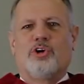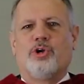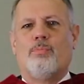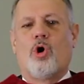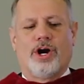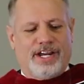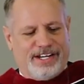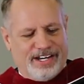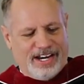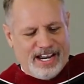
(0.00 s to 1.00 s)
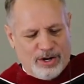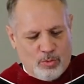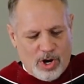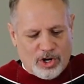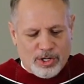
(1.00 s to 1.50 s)
Good morning
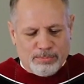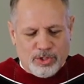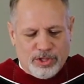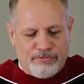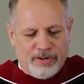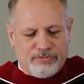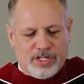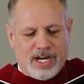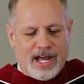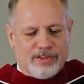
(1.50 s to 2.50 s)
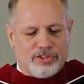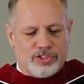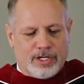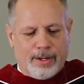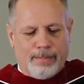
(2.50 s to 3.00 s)
and welcome to the
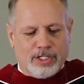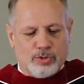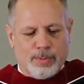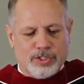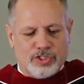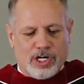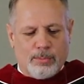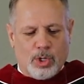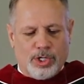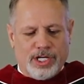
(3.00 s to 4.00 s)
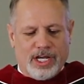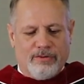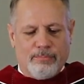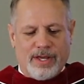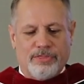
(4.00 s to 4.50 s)
59th Commencement Ceremony
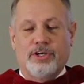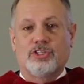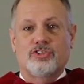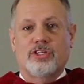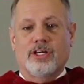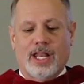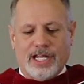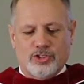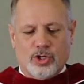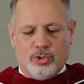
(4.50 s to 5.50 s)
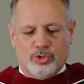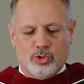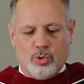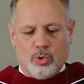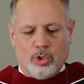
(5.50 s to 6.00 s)
of Methodist Theological
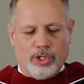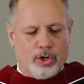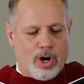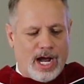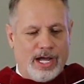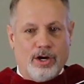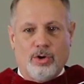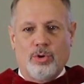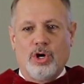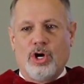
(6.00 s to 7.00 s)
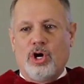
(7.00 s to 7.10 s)
School in Ohio.